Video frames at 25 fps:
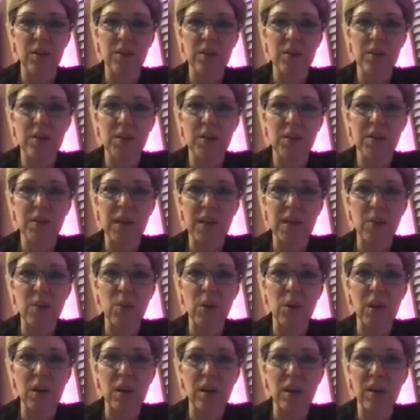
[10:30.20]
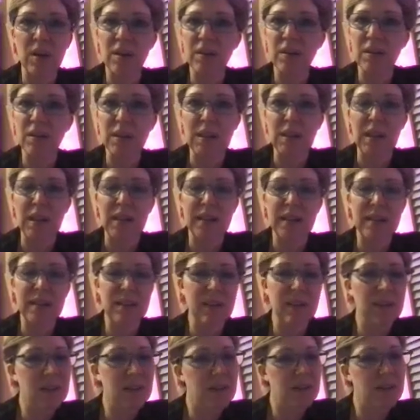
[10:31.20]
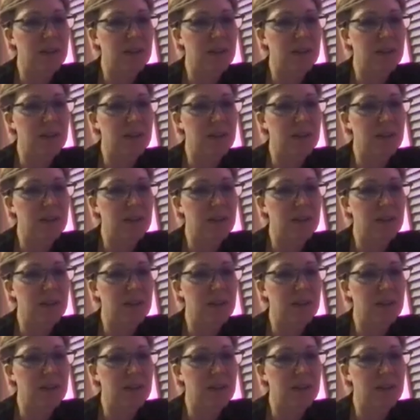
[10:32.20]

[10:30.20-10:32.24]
So they were like